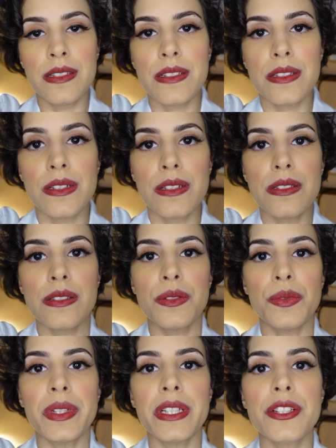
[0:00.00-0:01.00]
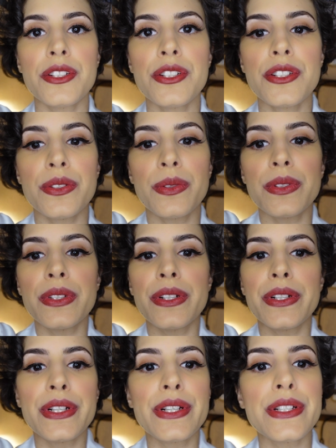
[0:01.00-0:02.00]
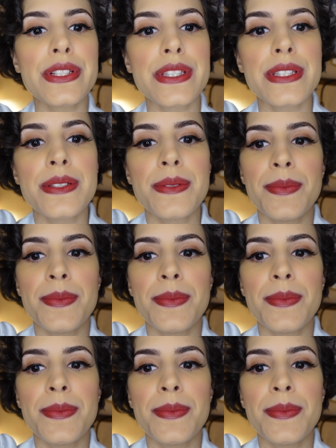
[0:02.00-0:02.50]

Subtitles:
Just gonna squeeze your shoulders.